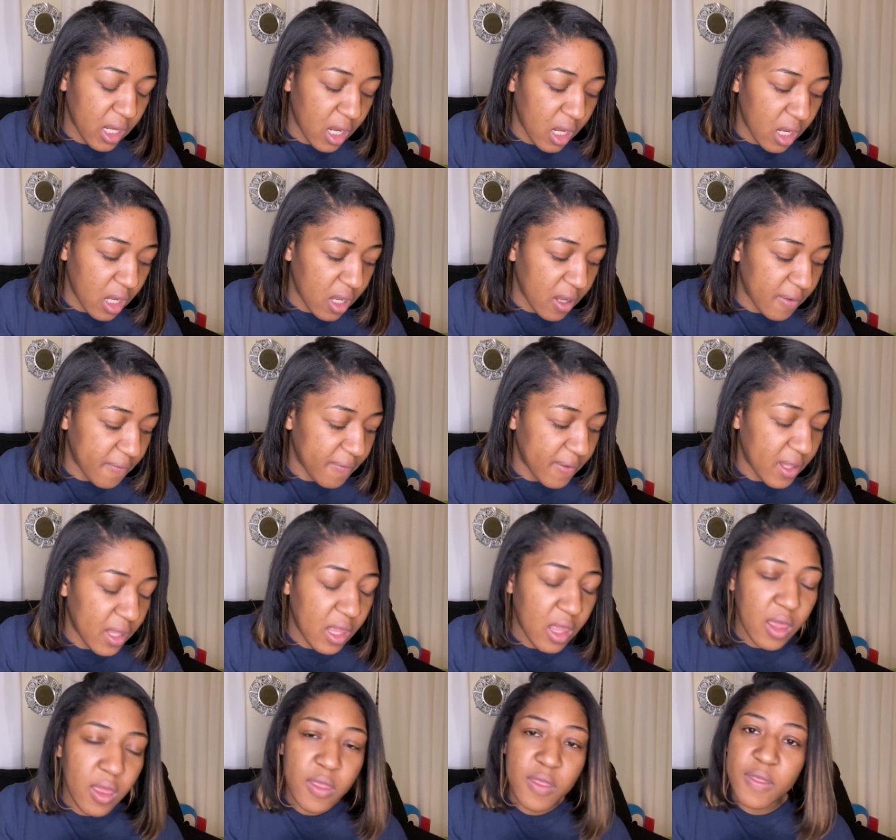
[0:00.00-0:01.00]
of
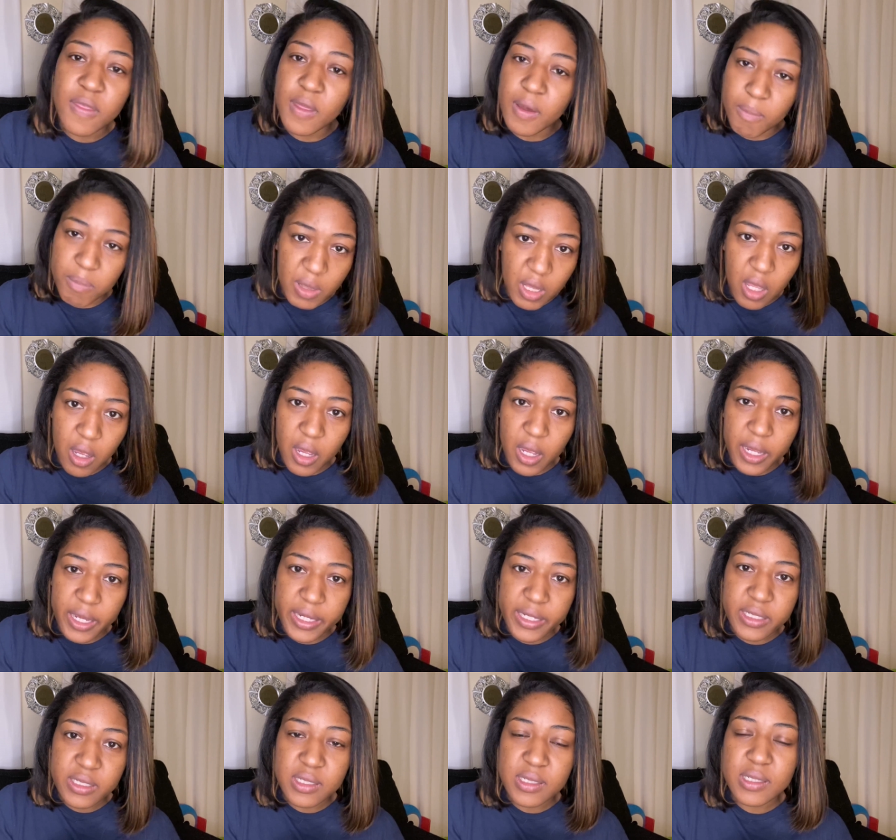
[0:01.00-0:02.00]
the
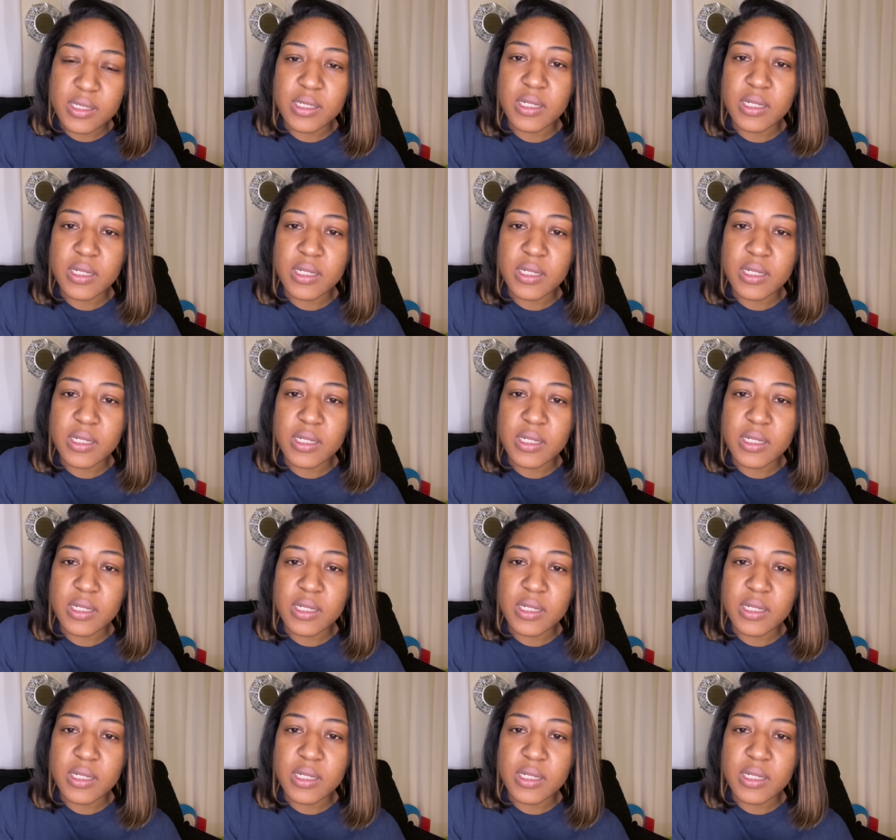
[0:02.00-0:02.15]
blonde.